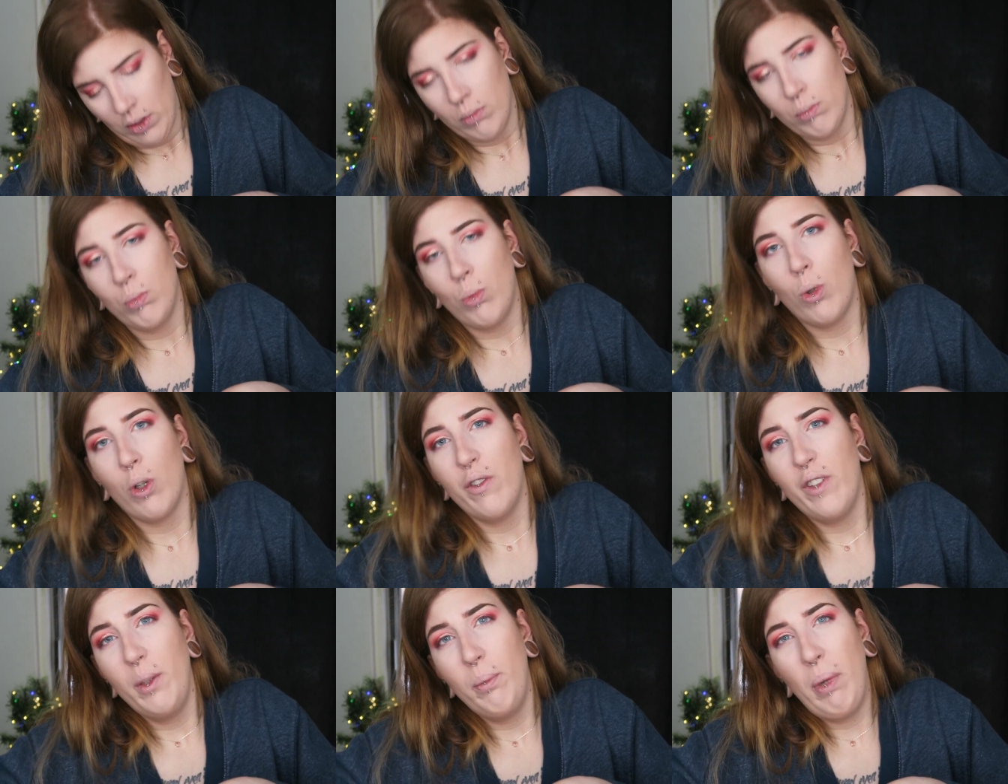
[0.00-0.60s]

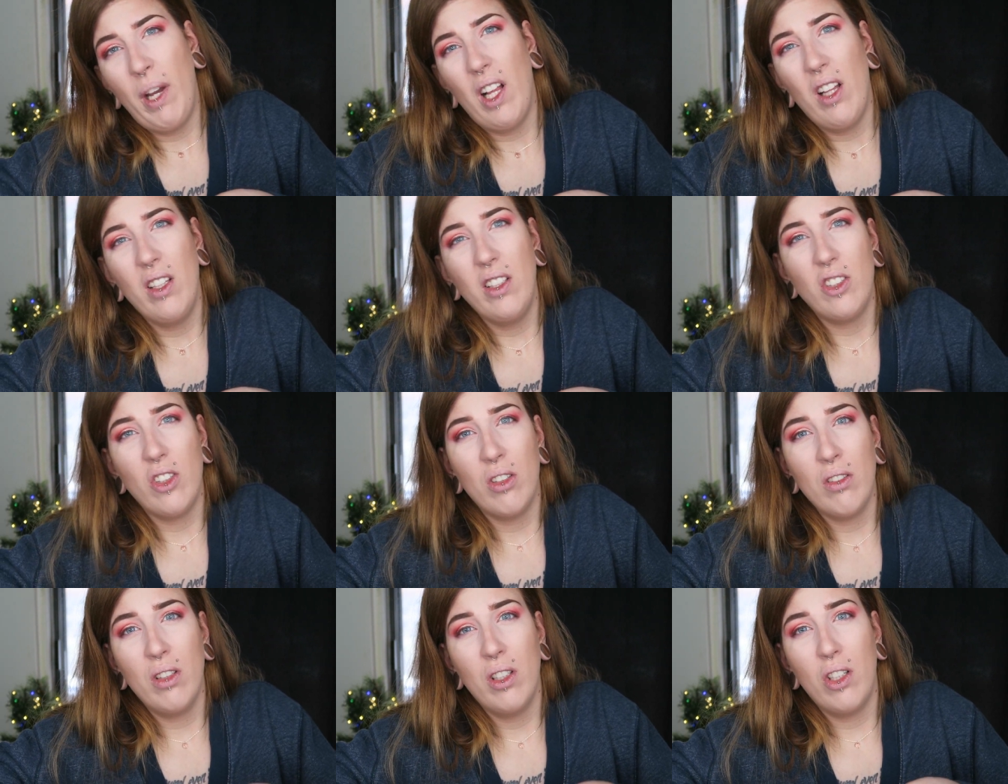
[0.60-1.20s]
Morphe
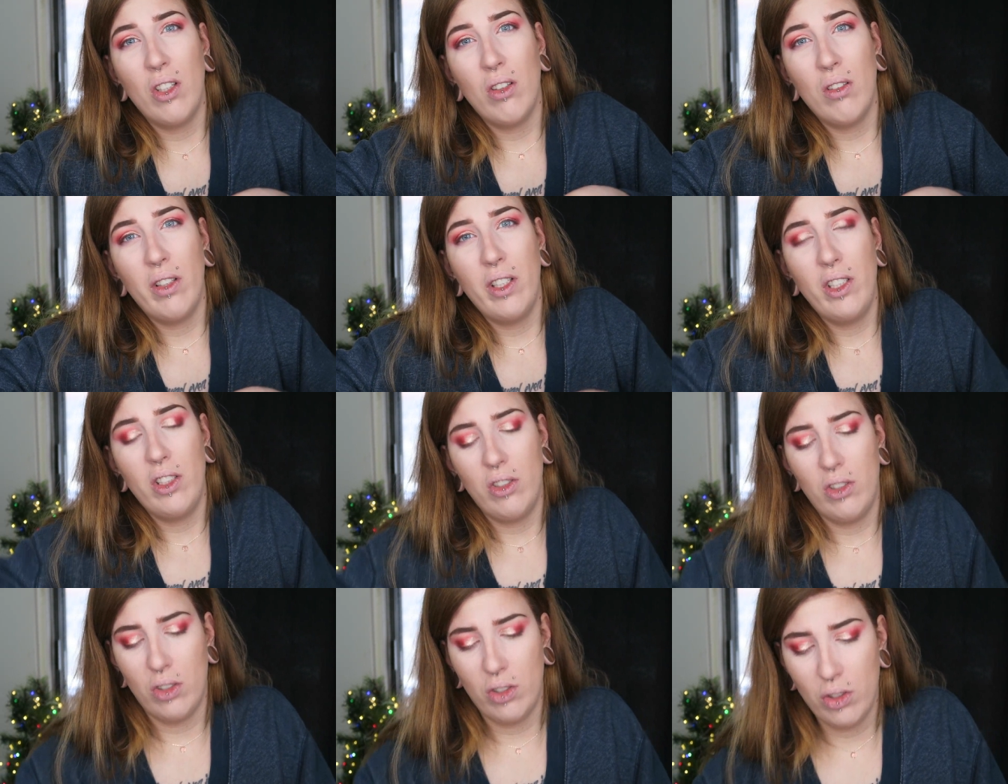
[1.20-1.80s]
palettes are literally
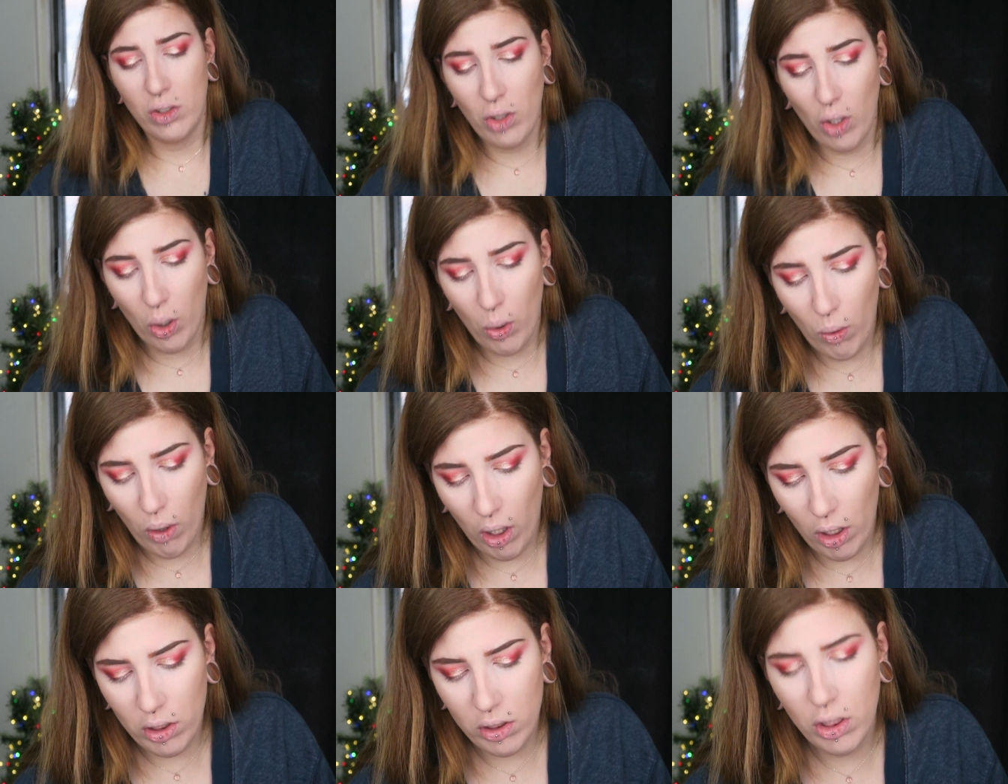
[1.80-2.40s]

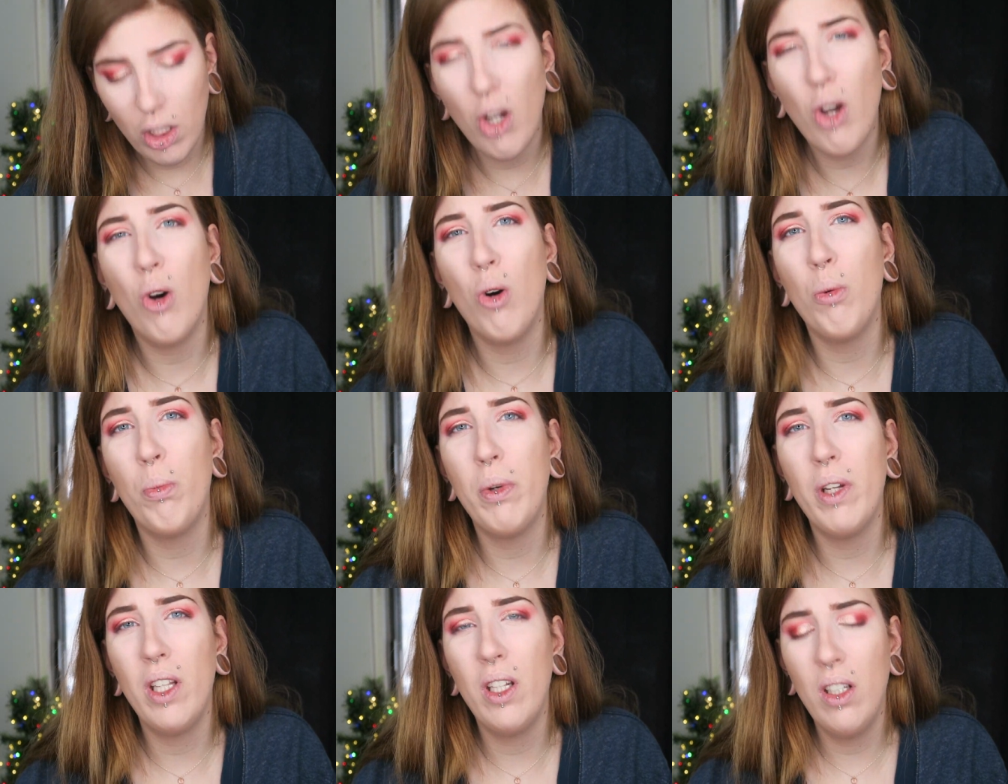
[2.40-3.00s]
so hard to
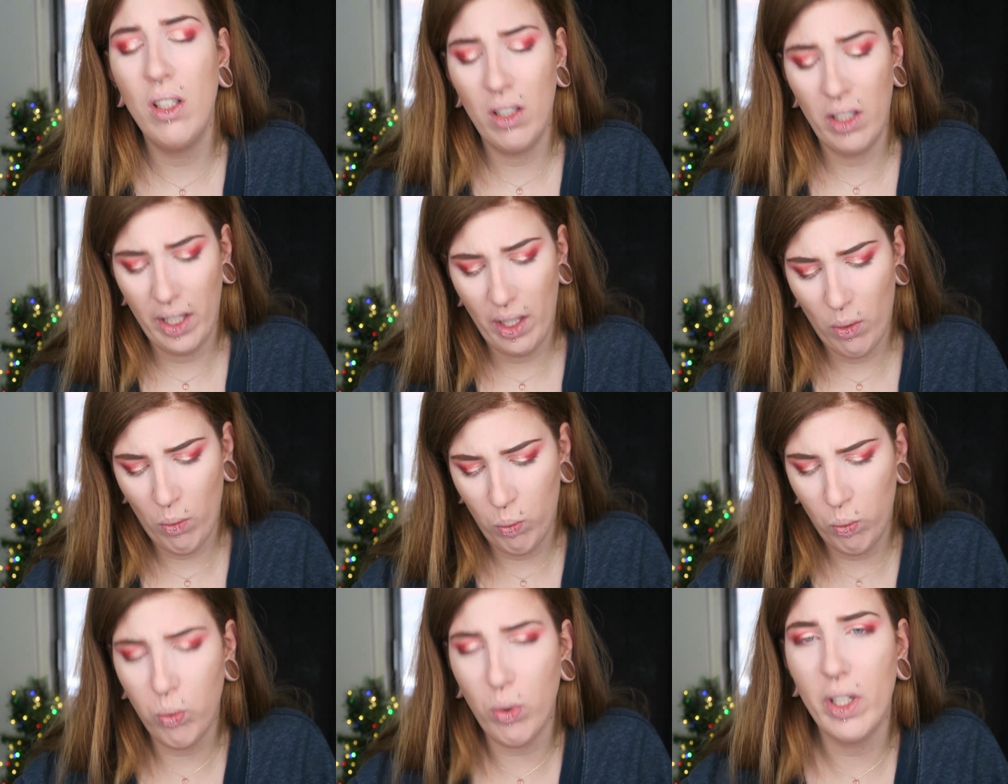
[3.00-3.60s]
open.
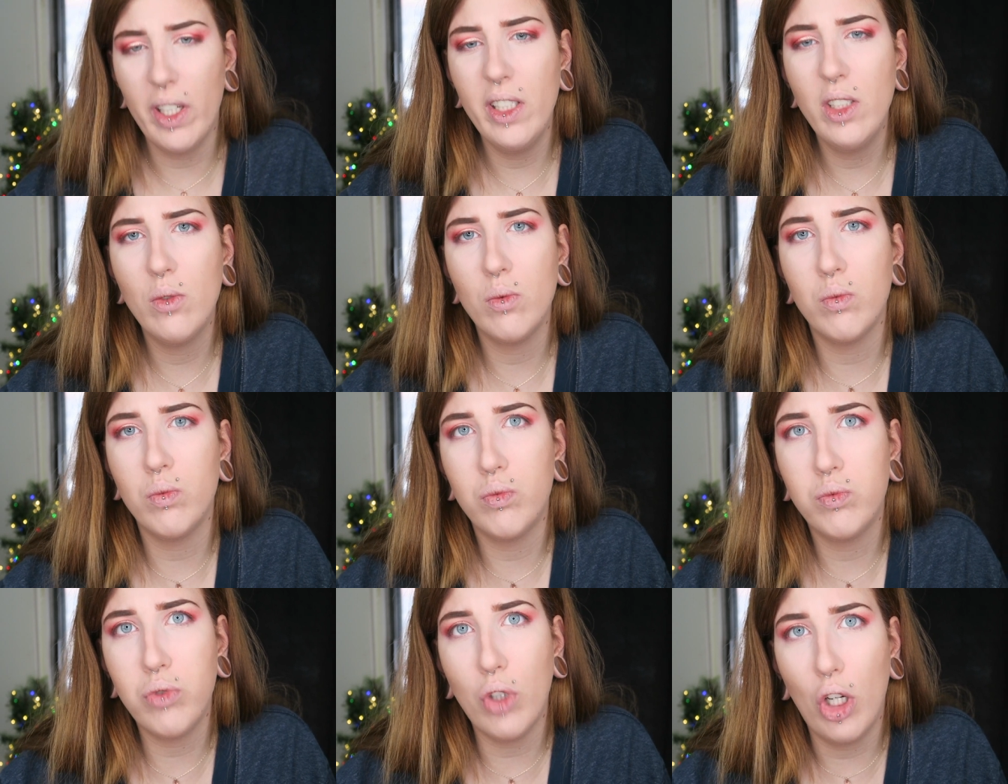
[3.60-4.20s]
Like, what is
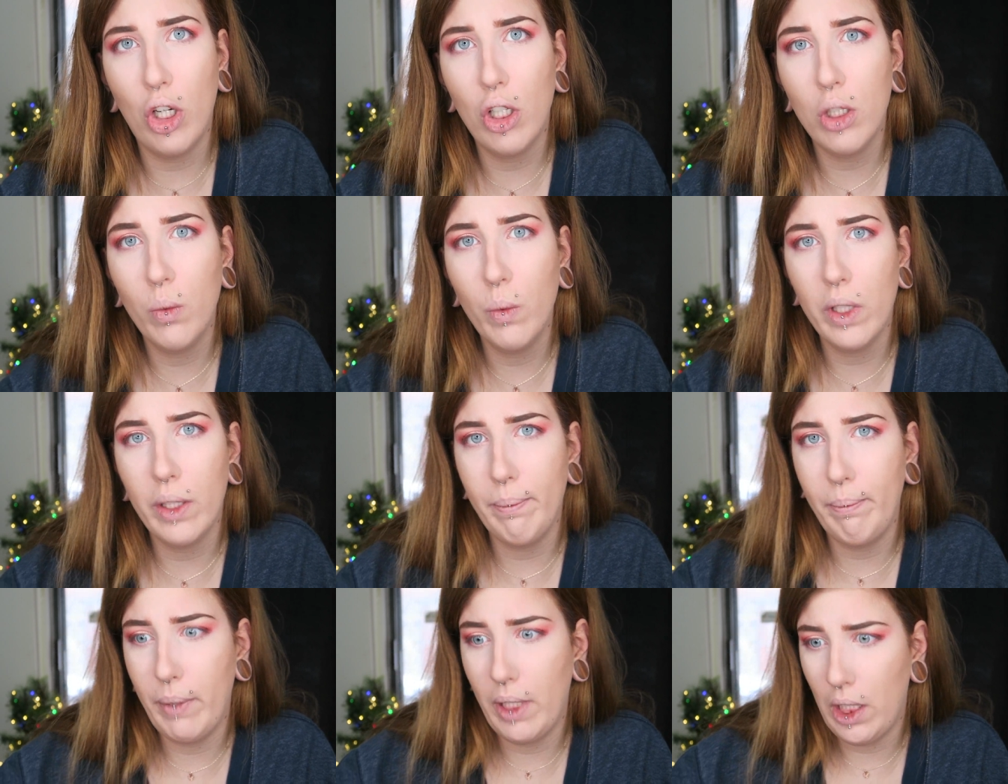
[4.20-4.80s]
wrong
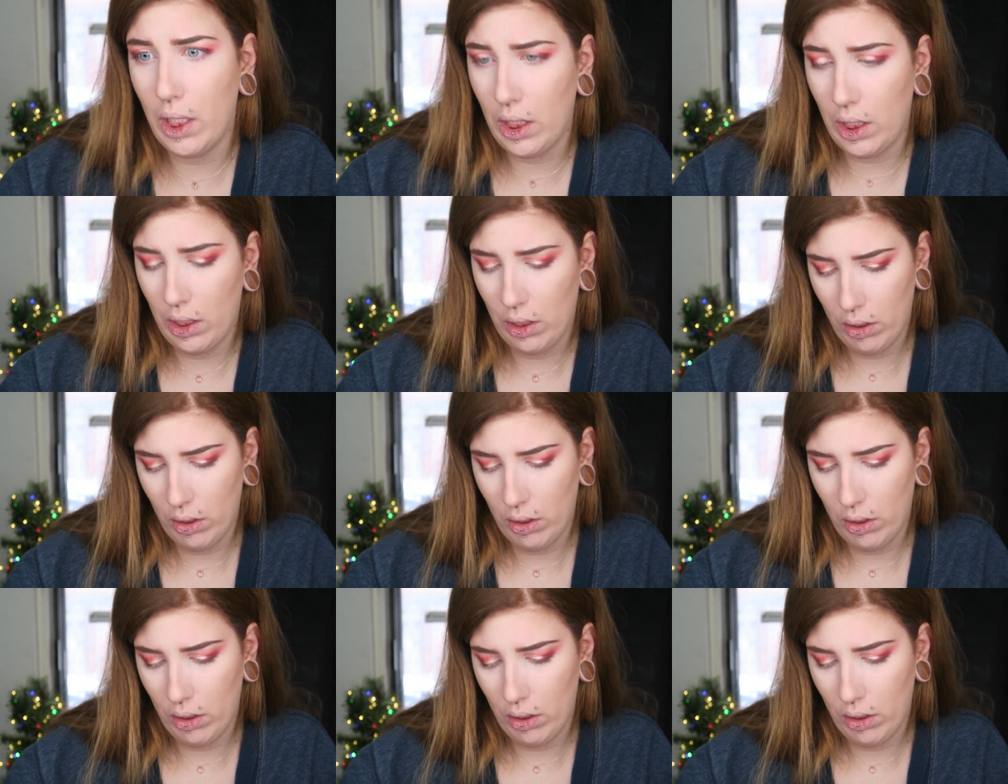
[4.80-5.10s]
with me?